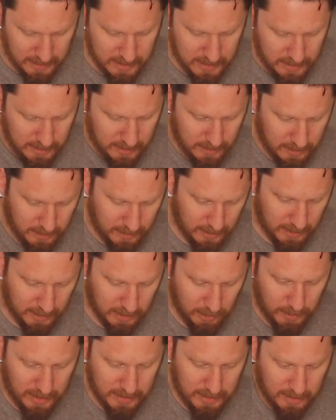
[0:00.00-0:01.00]
is and
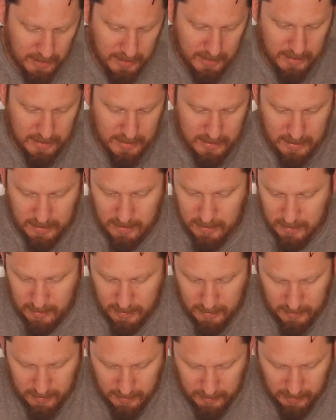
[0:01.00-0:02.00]
the wetter it is,
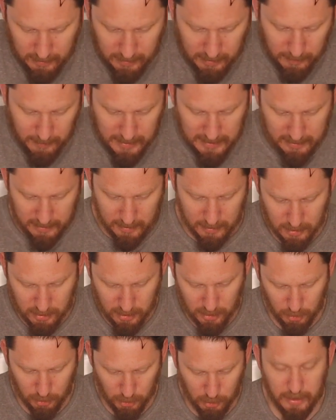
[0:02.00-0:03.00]
the better.
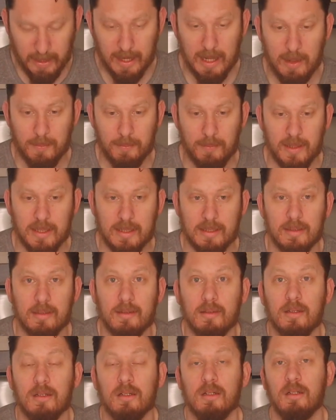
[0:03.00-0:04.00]
So to help it
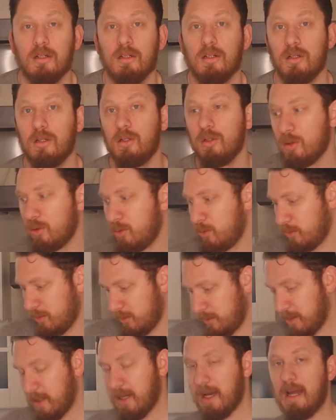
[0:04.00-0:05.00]

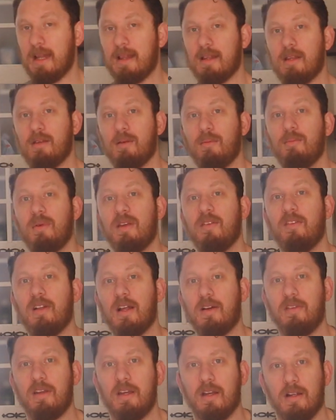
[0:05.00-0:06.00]
grow and be
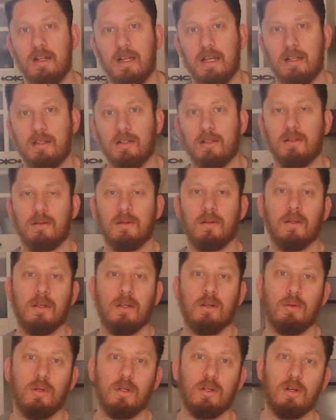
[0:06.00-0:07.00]
fluffier later,
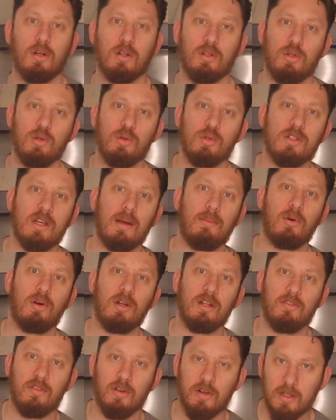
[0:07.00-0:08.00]
we're going to use some
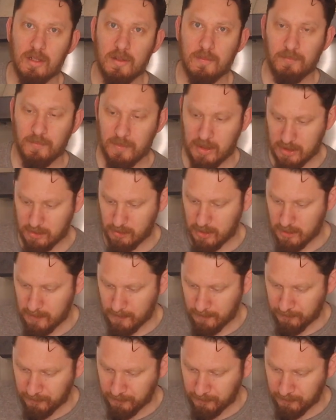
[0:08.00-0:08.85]
olive oil as well.